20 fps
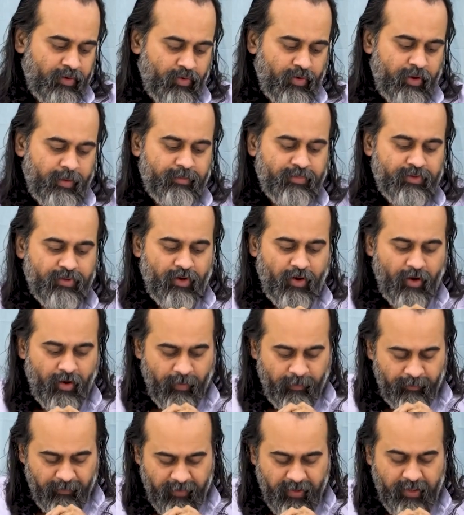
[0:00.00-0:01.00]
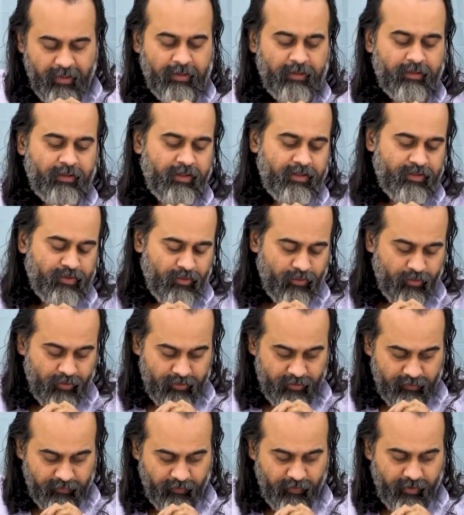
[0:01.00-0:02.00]
to absorb the
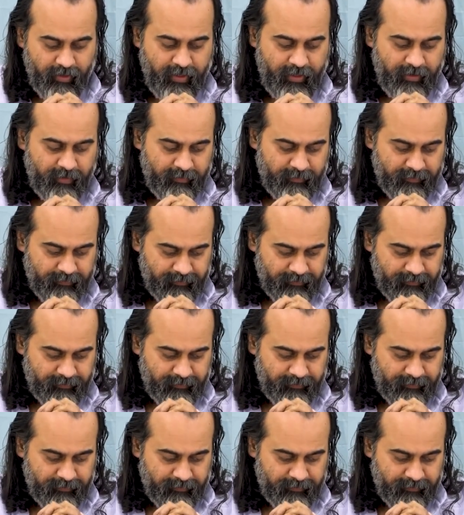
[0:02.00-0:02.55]
discourse fully.